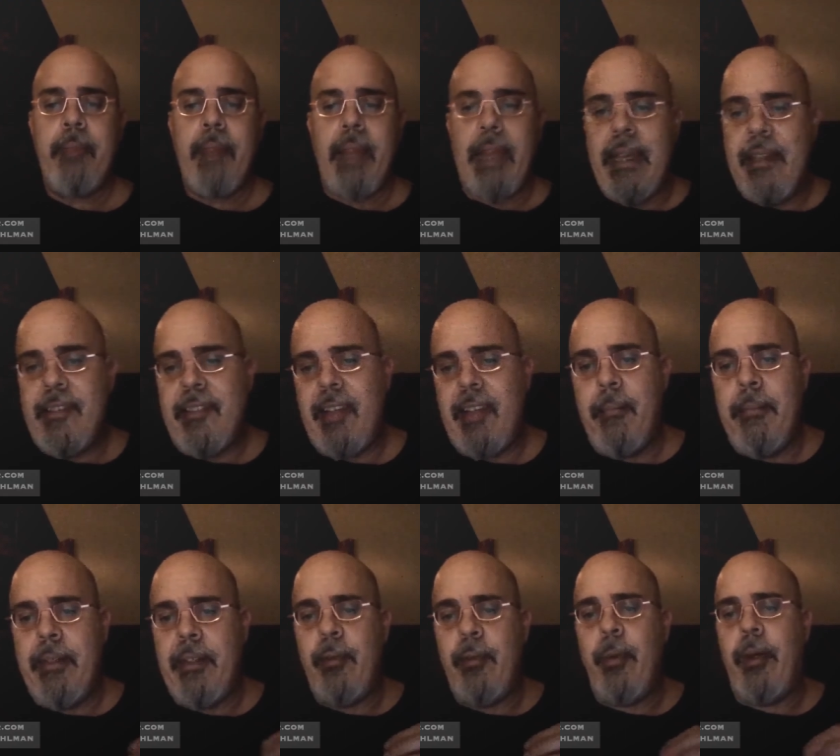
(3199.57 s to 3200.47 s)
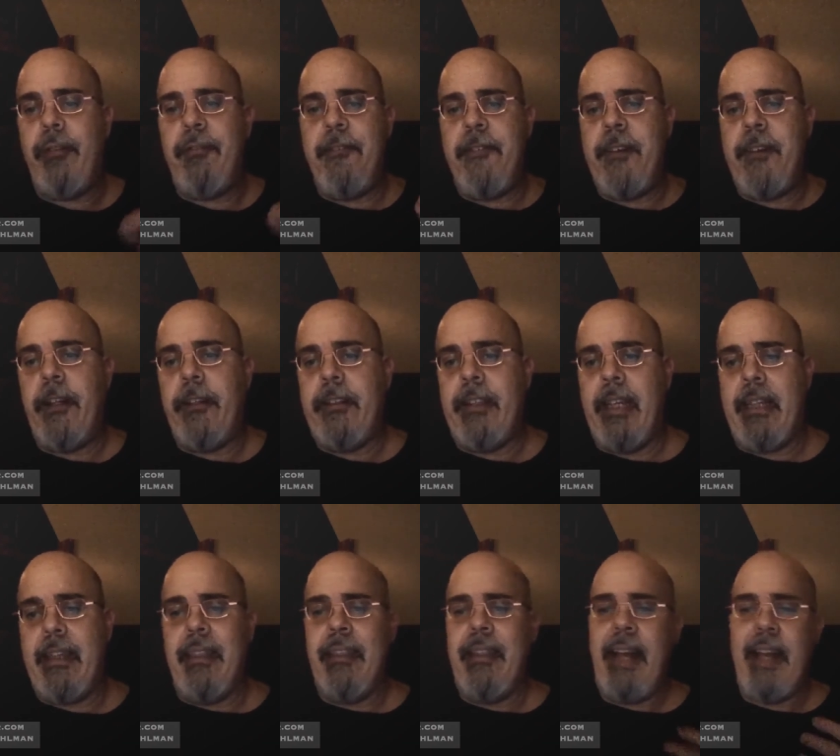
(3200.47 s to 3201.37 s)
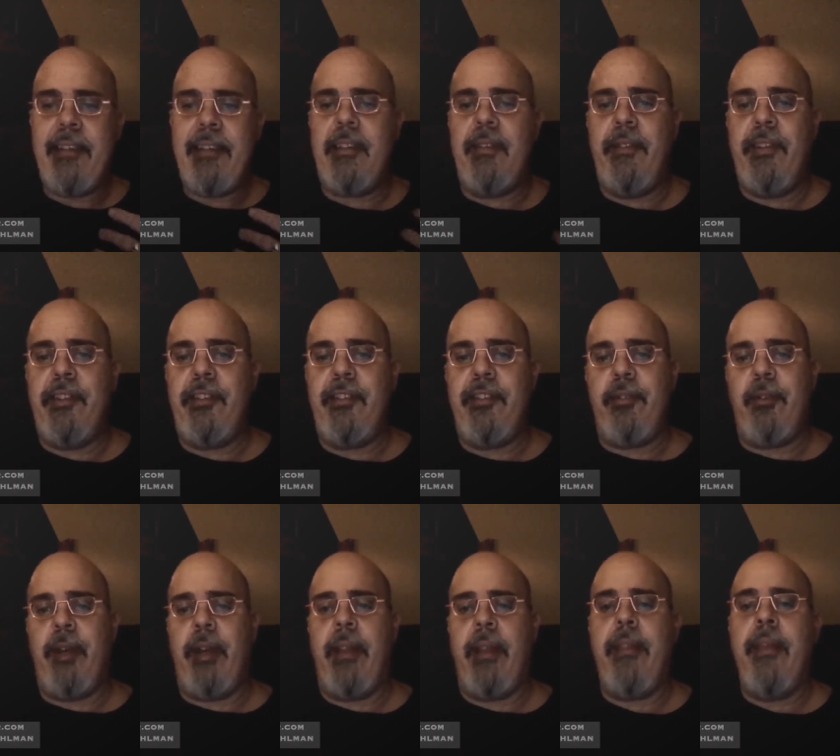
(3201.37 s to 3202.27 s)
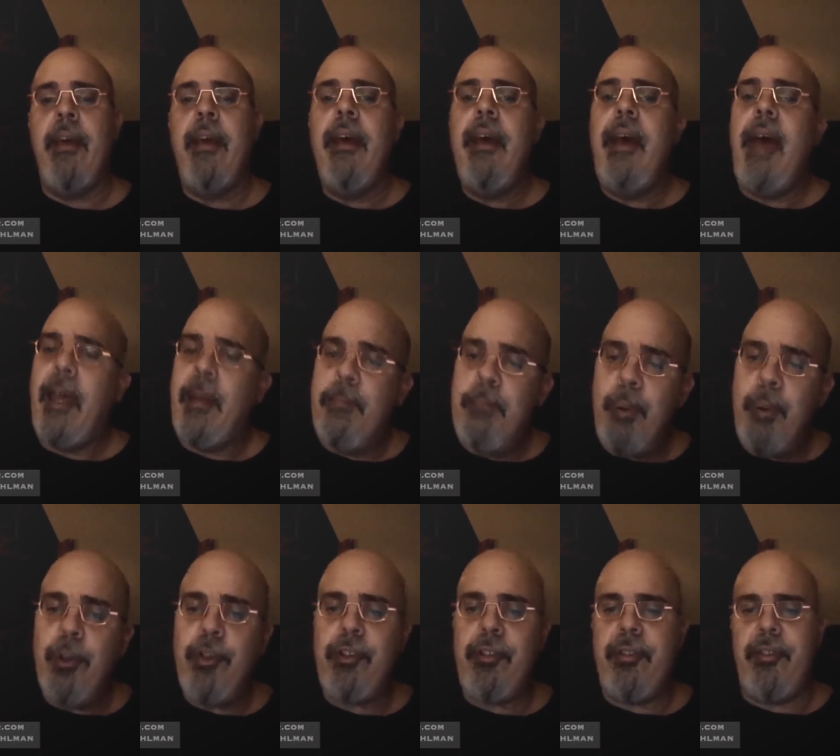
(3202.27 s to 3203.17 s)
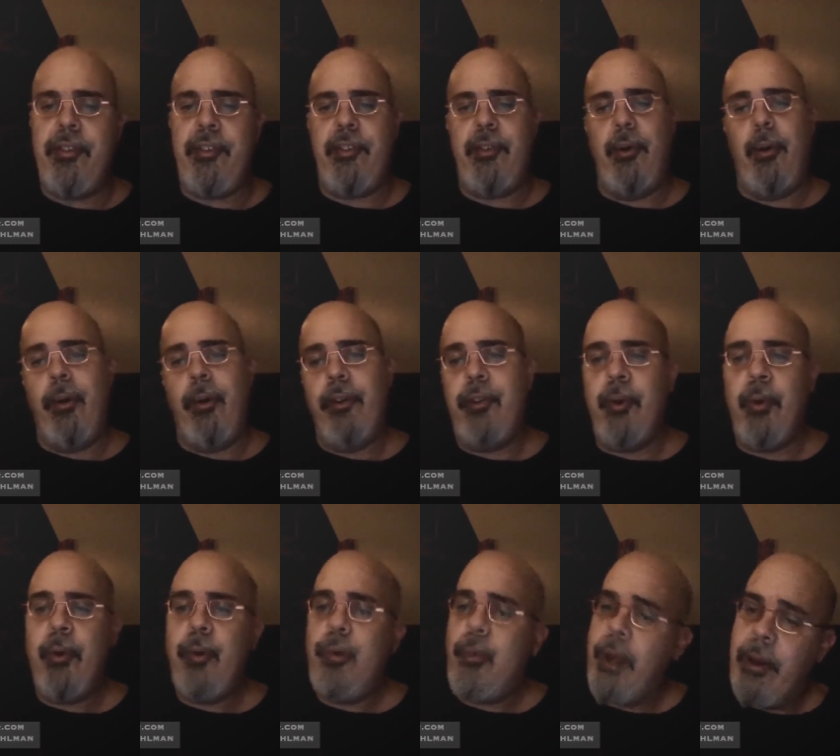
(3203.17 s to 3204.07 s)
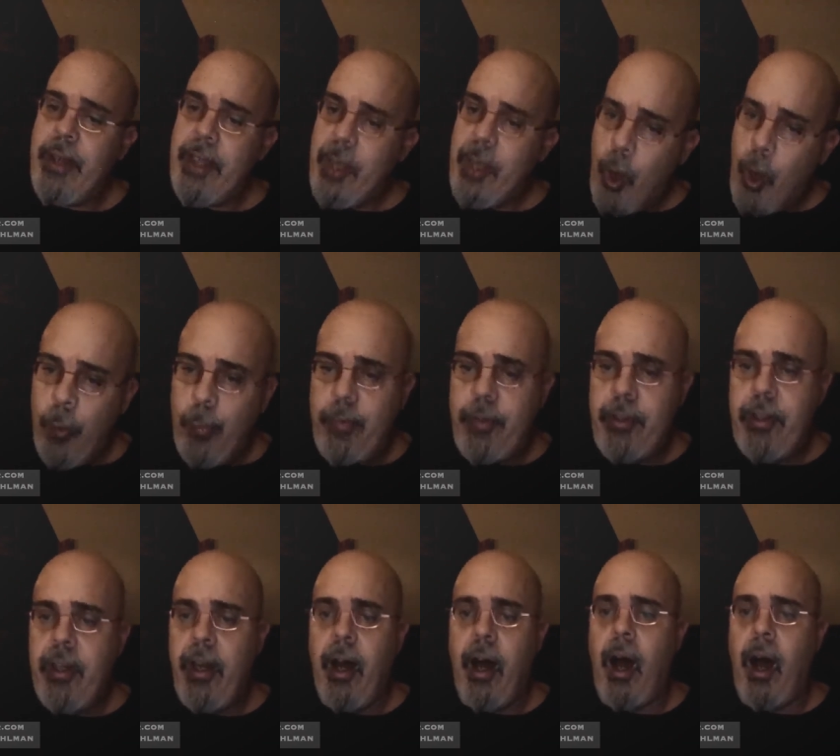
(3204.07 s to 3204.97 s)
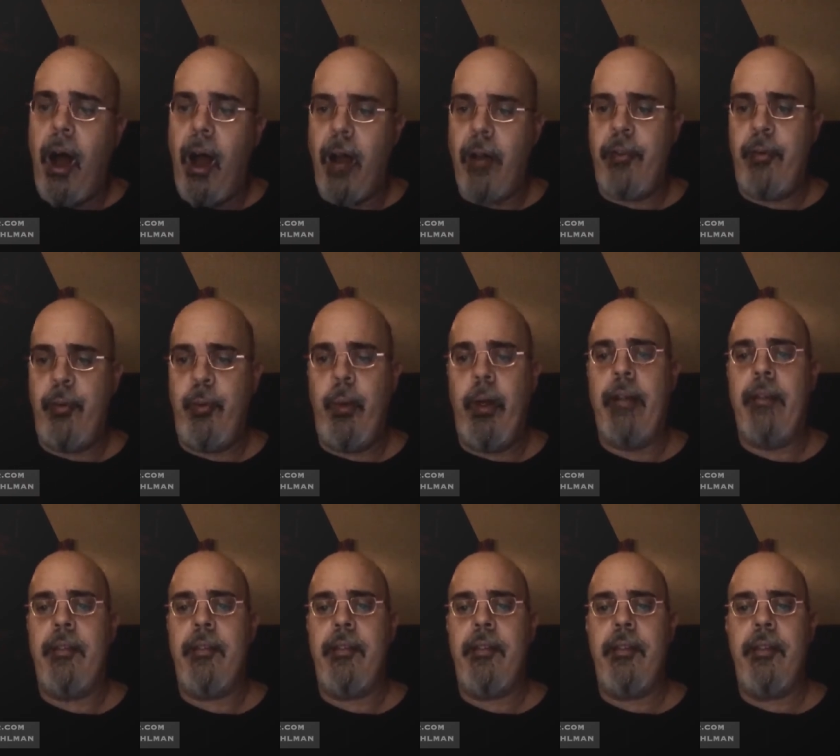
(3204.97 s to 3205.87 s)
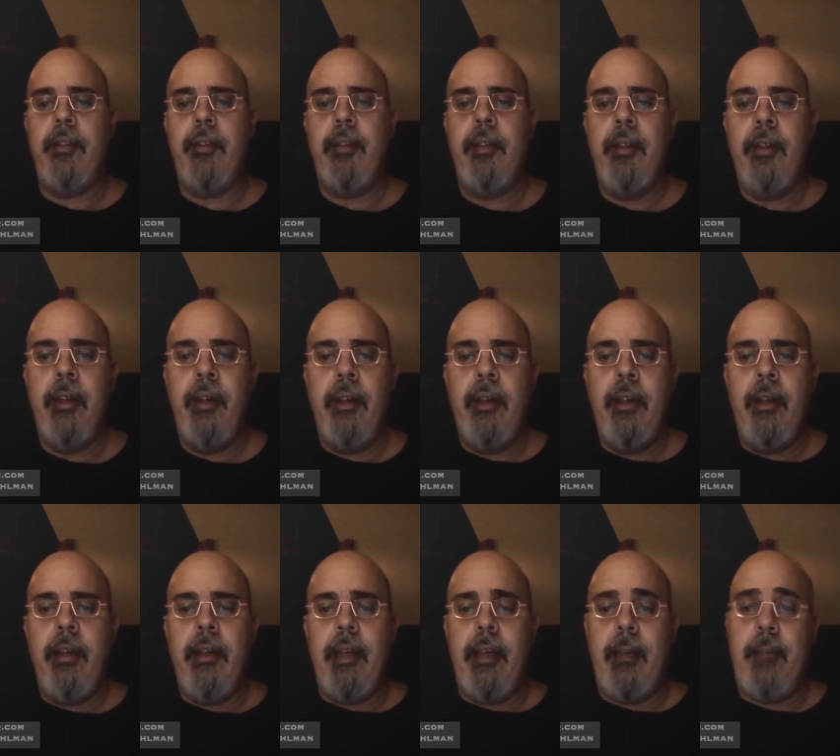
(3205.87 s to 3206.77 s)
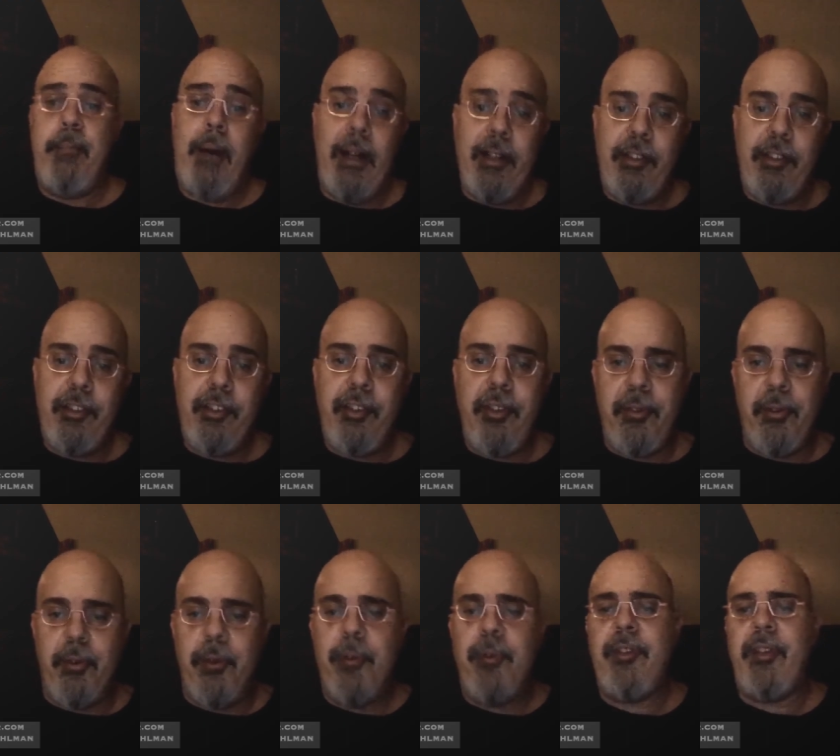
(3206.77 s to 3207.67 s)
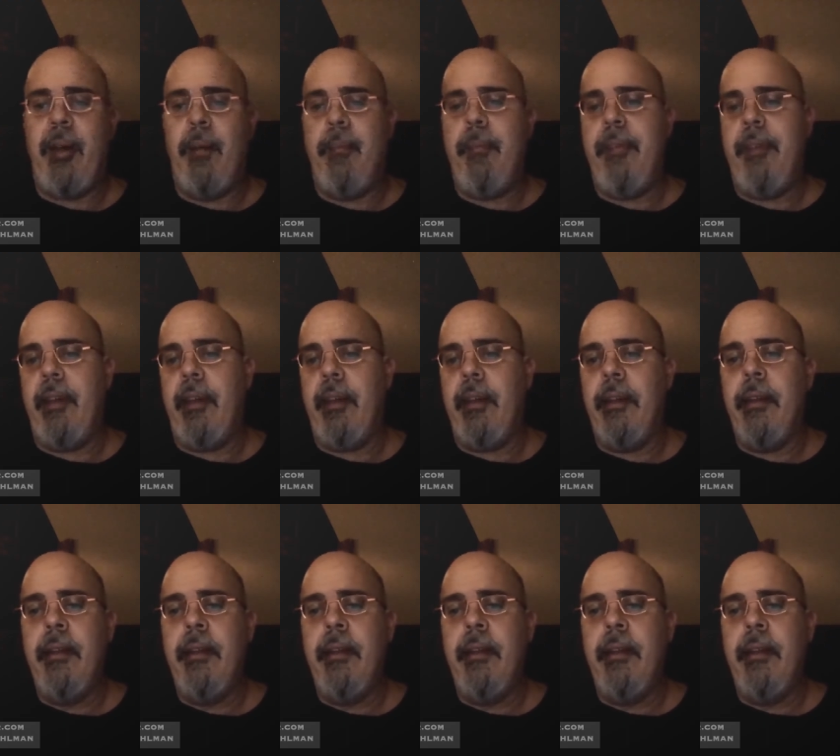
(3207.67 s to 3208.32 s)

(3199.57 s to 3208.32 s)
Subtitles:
He summoned what felt like the last of his strength and pushed the sword toward where he hoped a heart was. It punched through something.